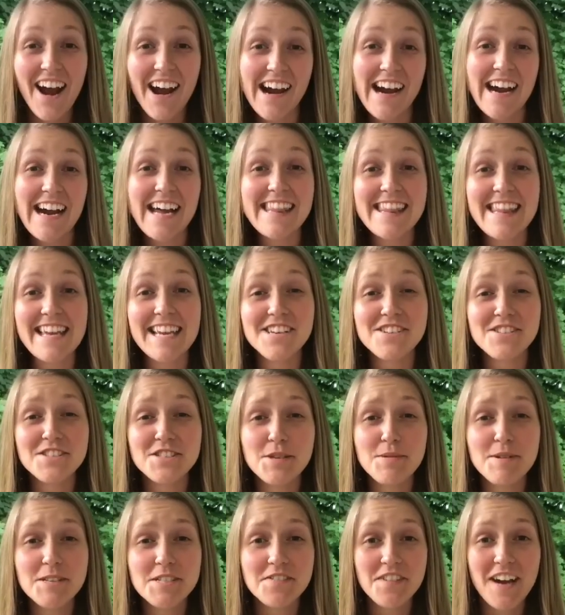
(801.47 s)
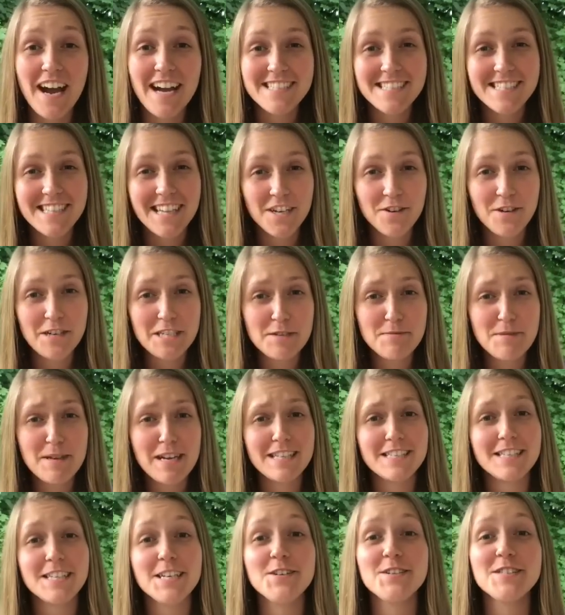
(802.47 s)
Alright, thank you so much for asking that question
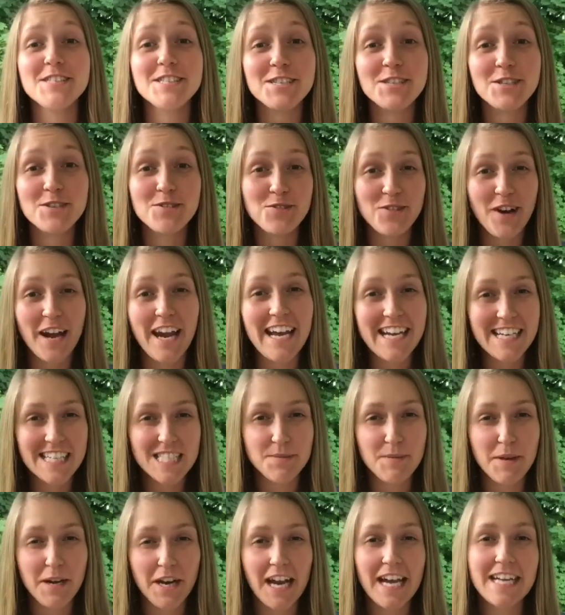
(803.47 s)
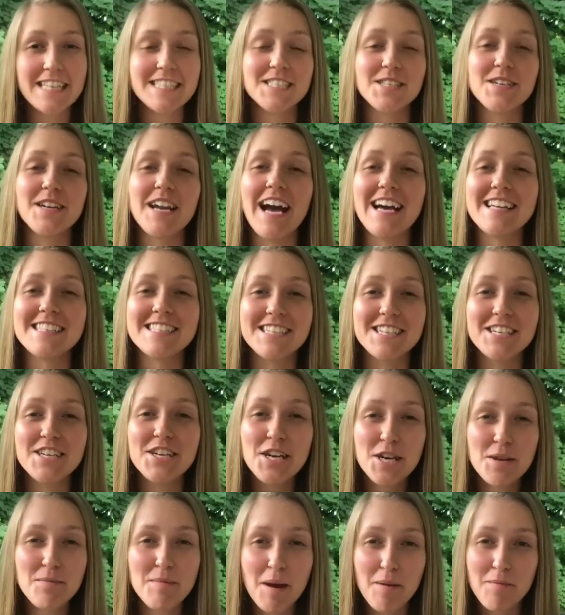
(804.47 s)
because it was a great experience, so it has a
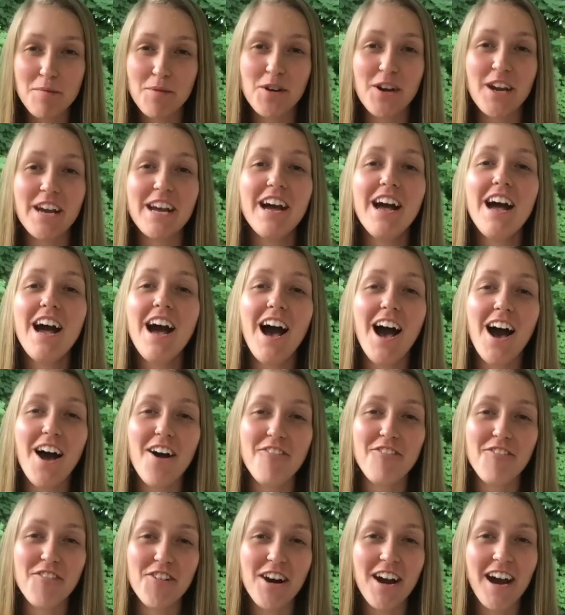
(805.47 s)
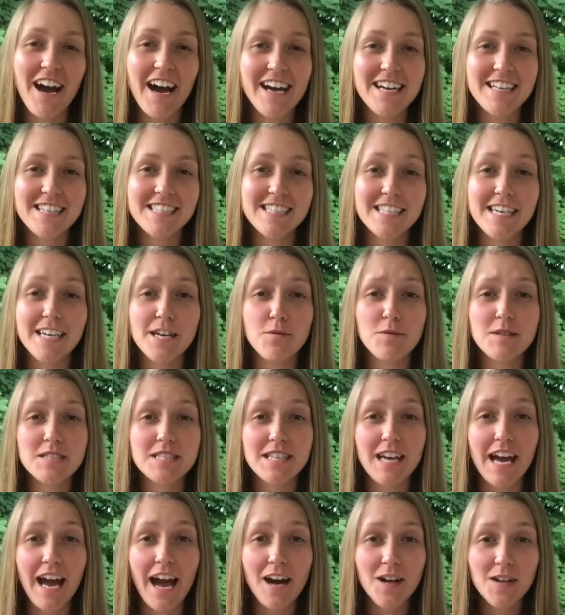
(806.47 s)
good memory for us. It
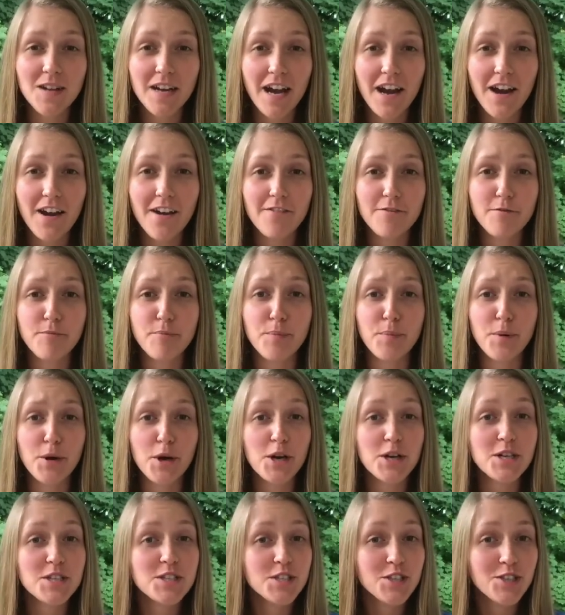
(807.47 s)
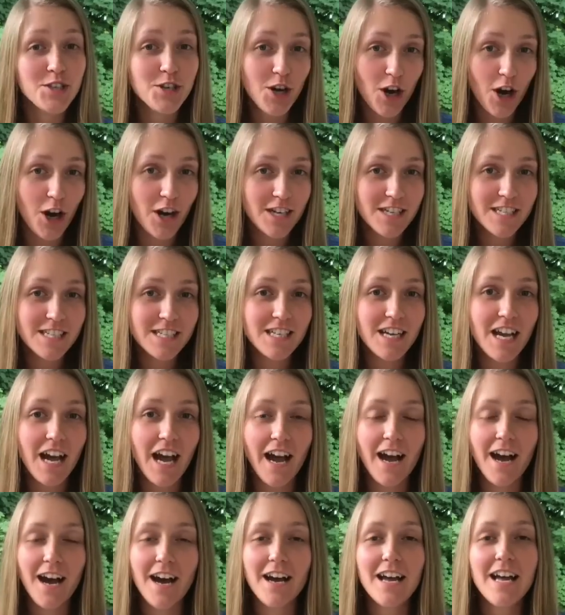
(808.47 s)
was out of Burke's Garden,
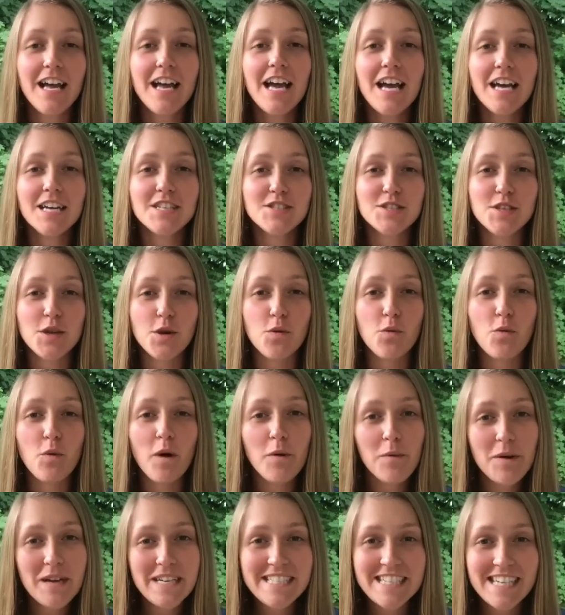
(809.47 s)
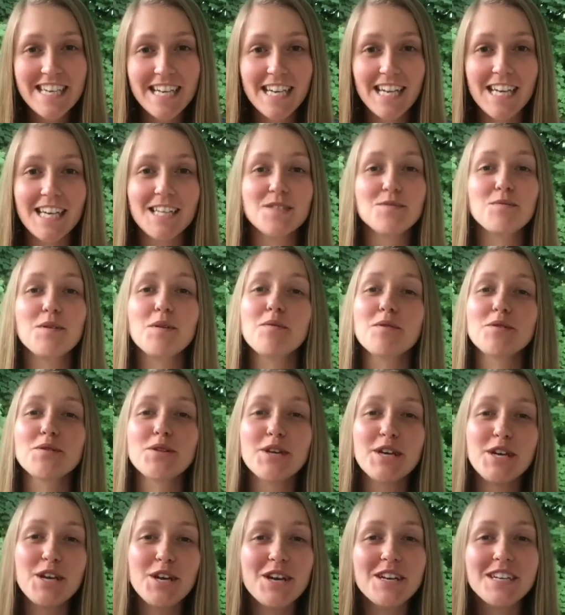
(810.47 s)
so what we did is we were
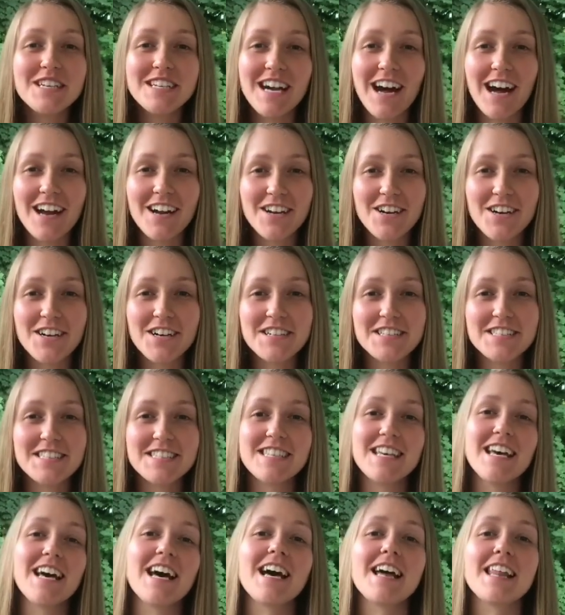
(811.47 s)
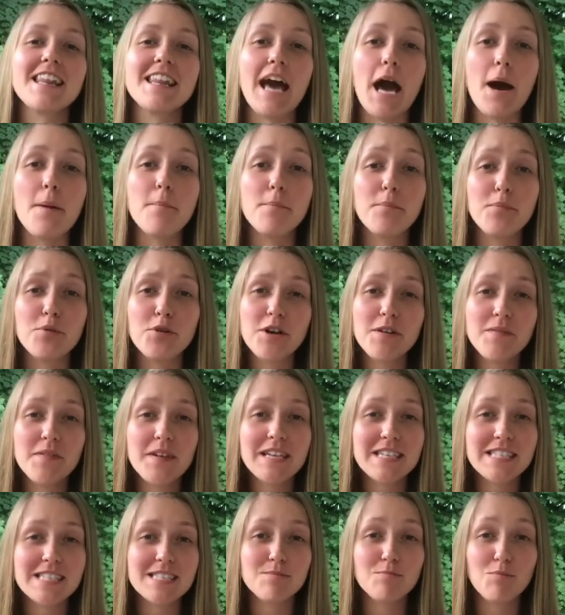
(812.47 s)
looking on gut hooks that
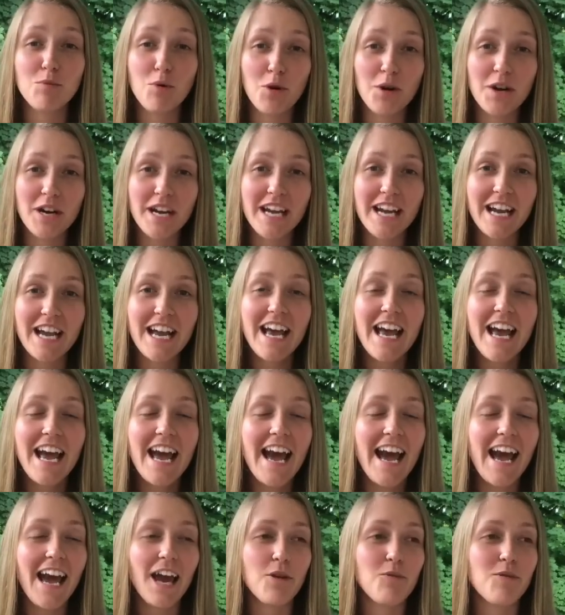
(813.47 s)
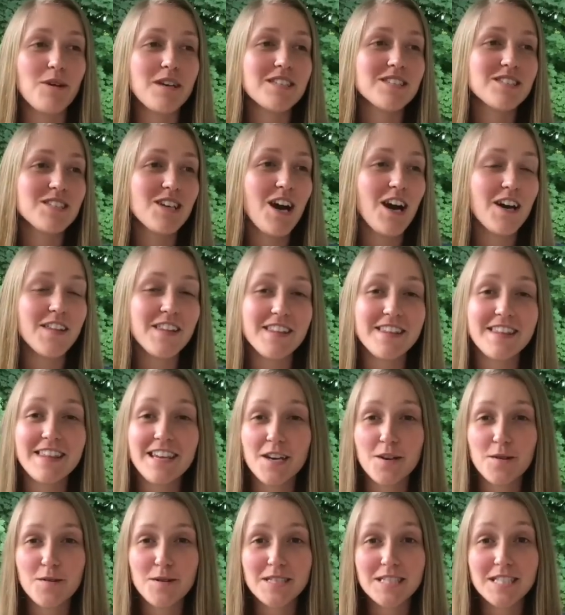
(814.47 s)
previous morning, and we saw that
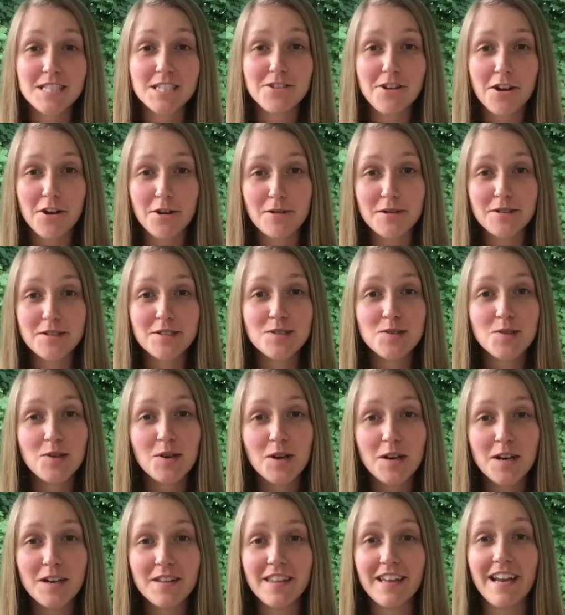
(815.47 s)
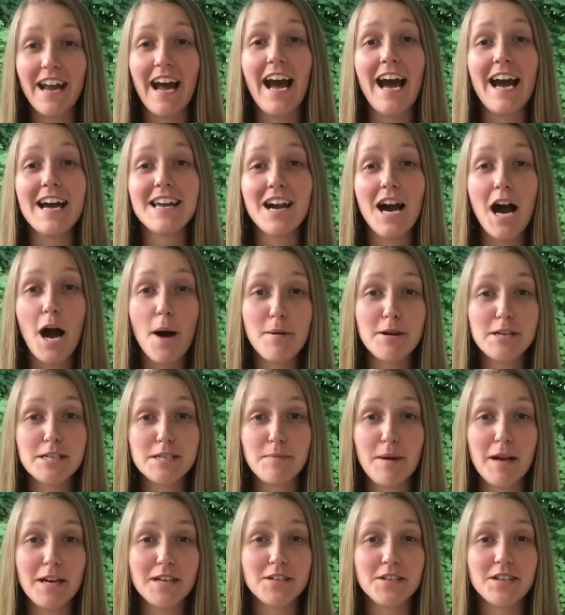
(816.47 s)
there was a general store that had
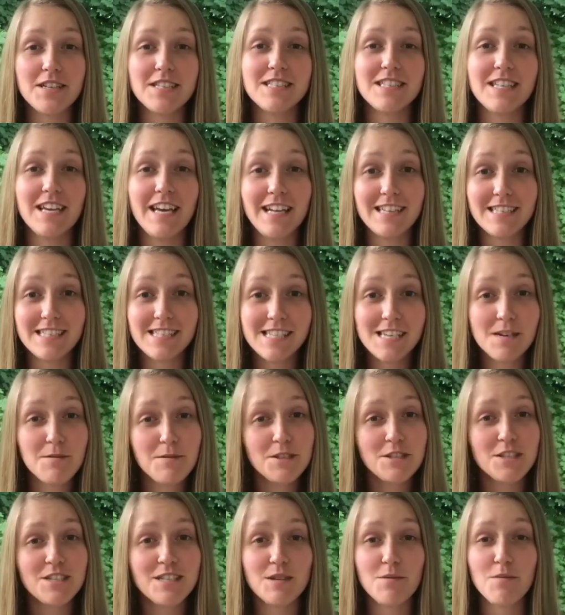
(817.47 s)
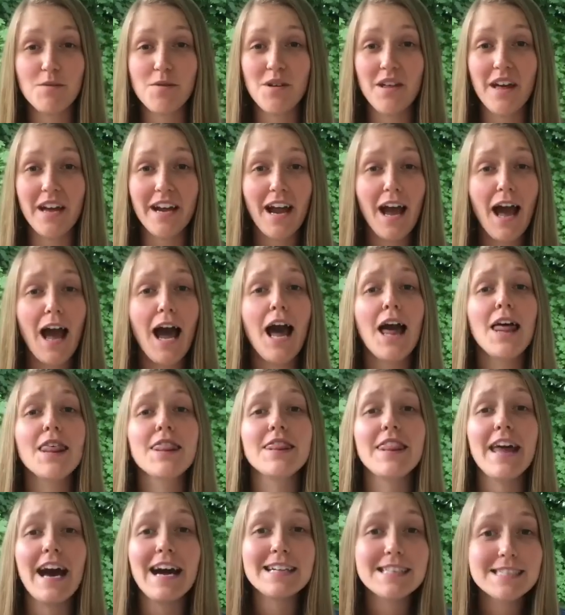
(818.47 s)
Amish baked goods and sandwiches, and we were like,
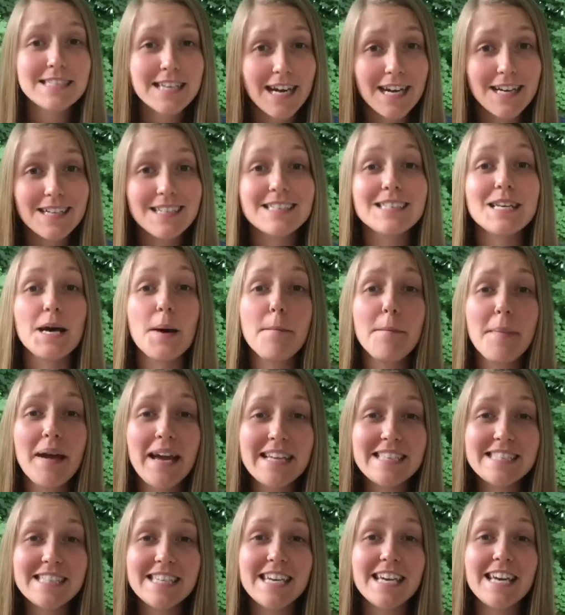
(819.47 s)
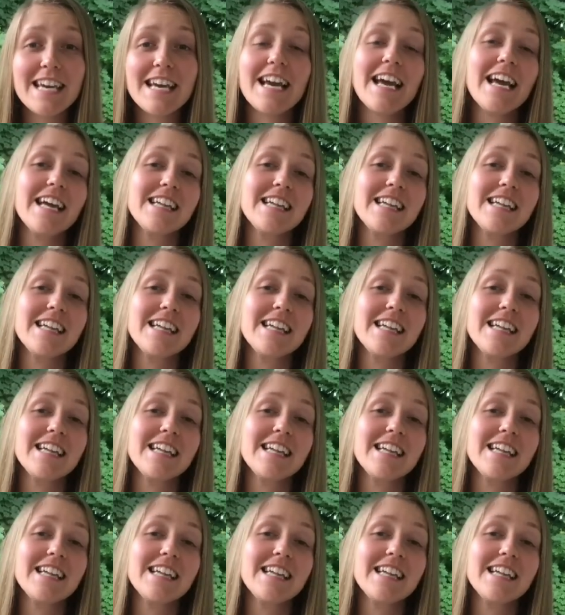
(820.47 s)
that sounds amazing.